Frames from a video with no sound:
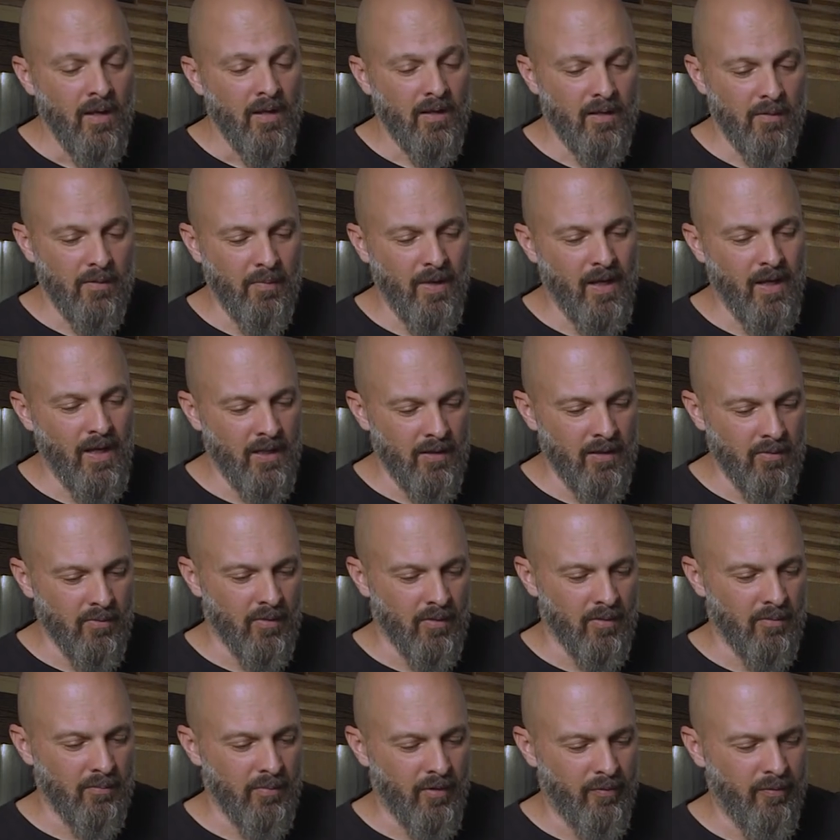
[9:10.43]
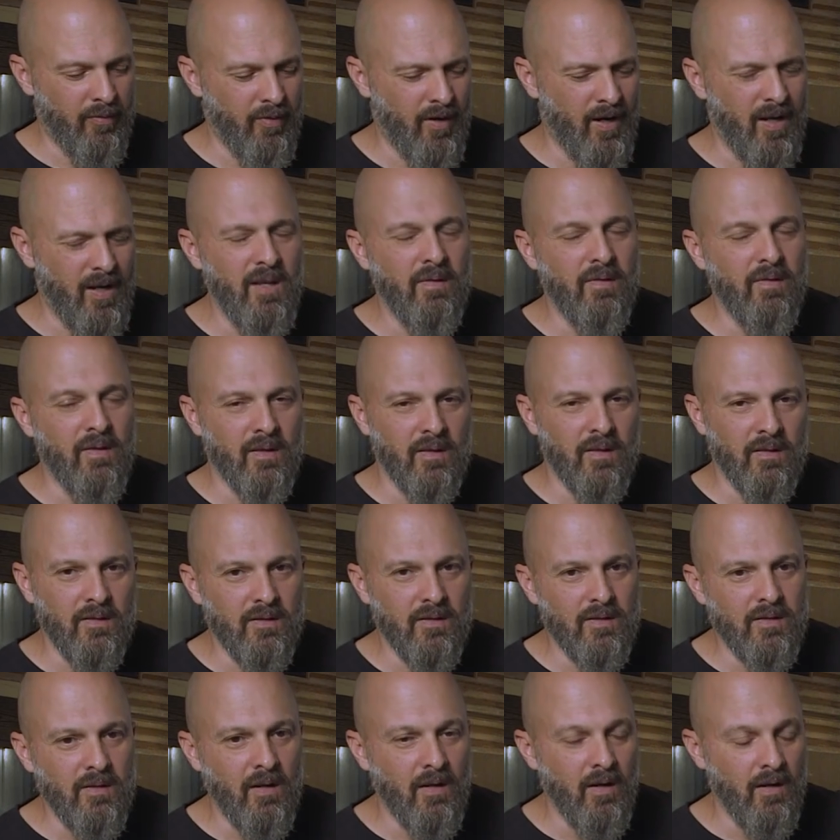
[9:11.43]
the manual before I even
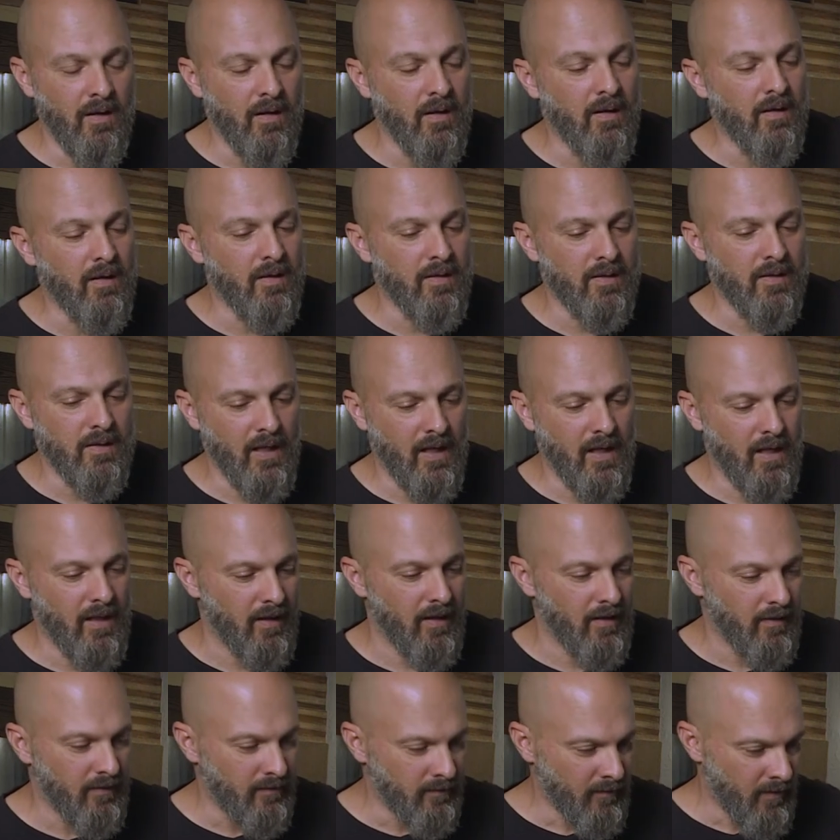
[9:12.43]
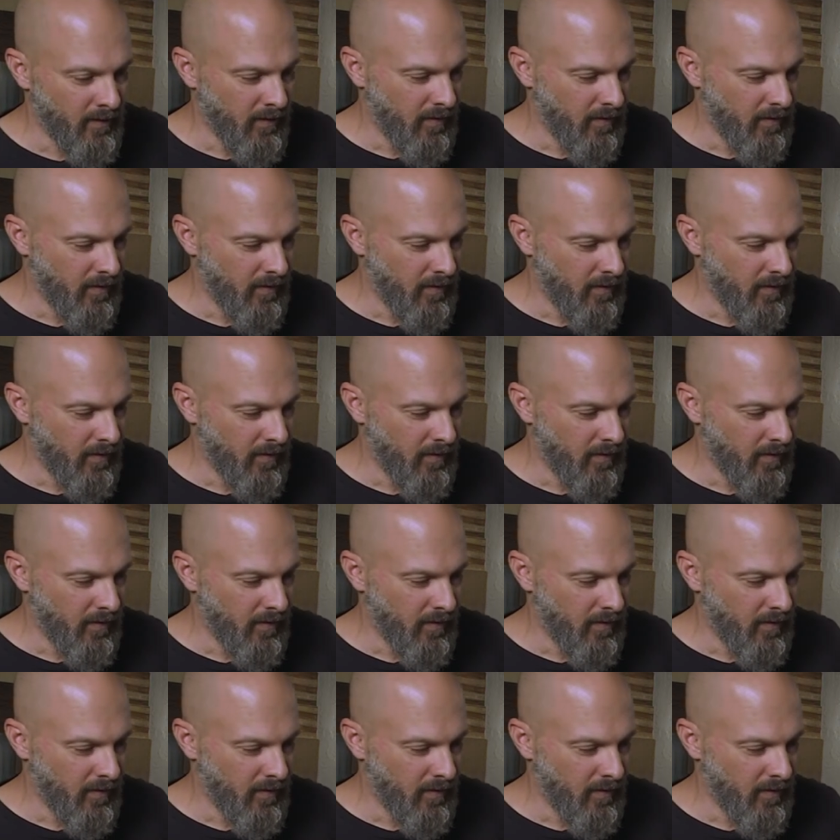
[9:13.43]
started to understand it,